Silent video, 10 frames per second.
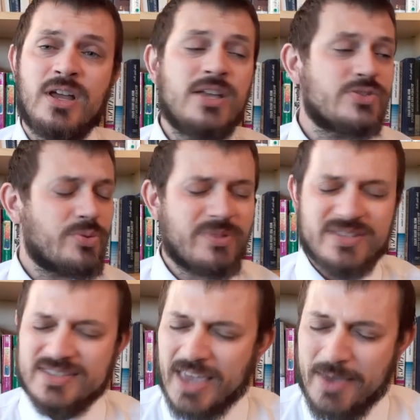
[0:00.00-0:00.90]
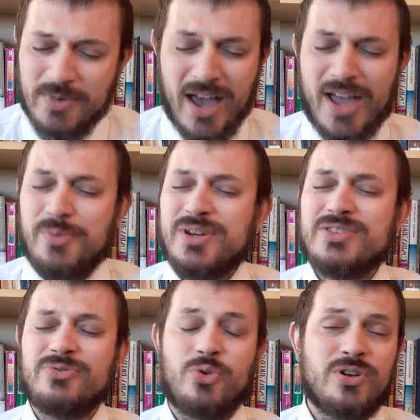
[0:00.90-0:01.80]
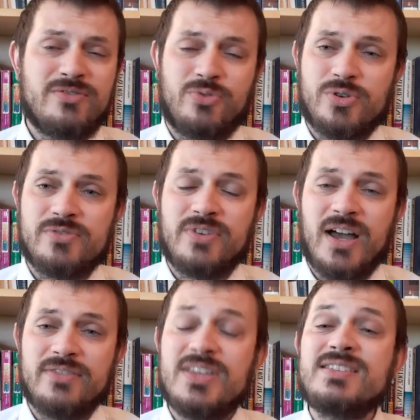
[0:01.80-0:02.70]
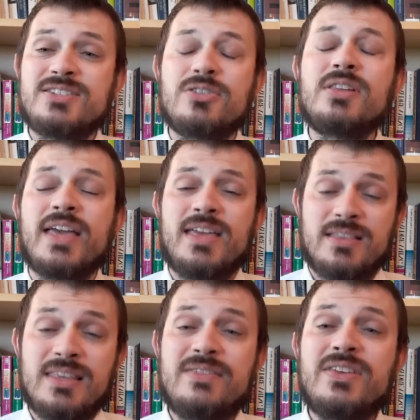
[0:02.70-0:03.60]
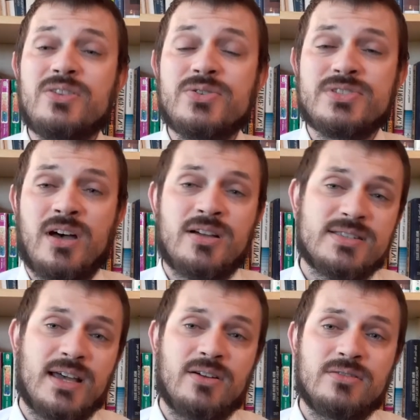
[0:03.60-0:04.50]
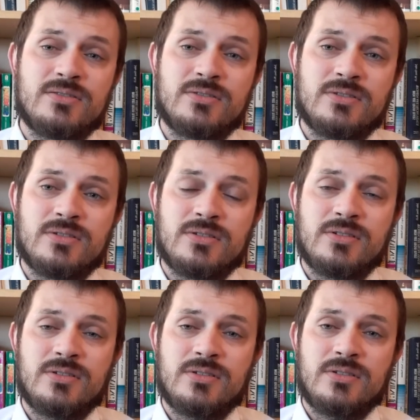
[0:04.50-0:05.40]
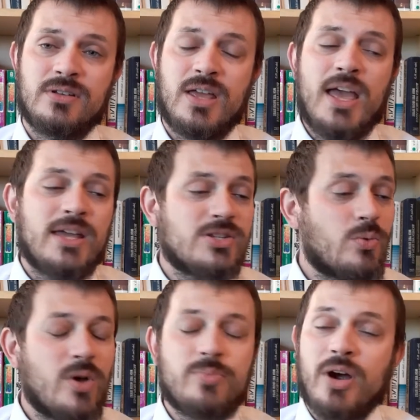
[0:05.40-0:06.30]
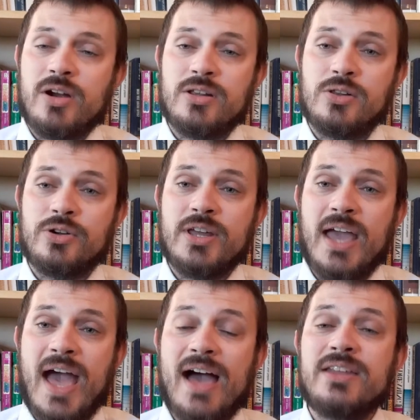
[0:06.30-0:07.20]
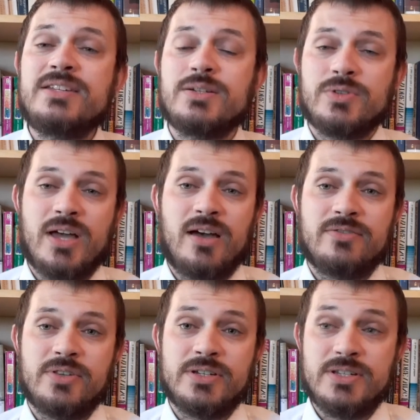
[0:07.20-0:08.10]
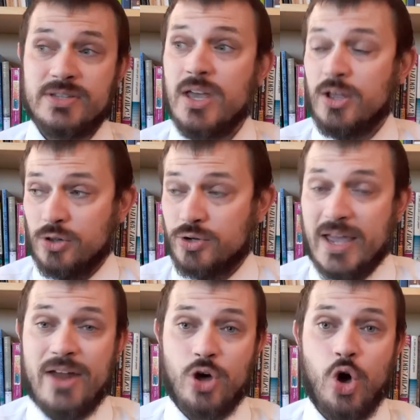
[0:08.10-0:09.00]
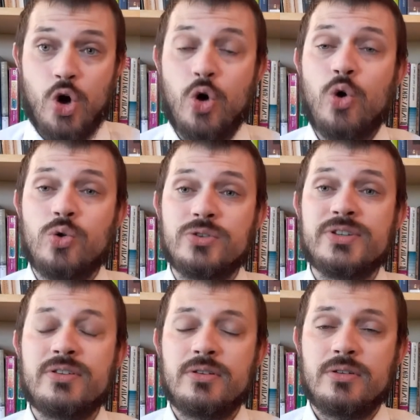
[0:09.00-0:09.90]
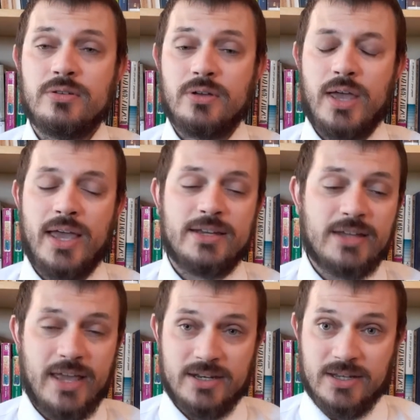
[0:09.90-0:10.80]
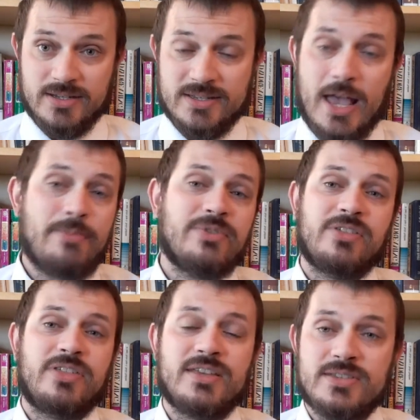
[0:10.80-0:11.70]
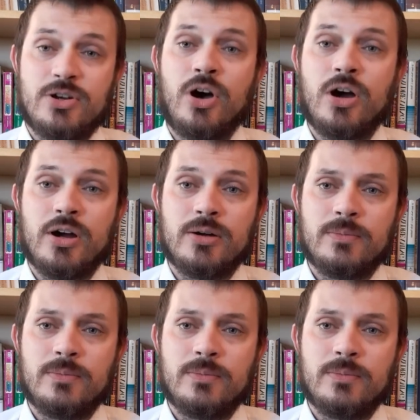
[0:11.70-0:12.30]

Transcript: it's going to be the same guy when he's 40, 45. He's still leaving those socks out. And so one part of learning how to deal with conflict is learning how to hold and accept the things that are.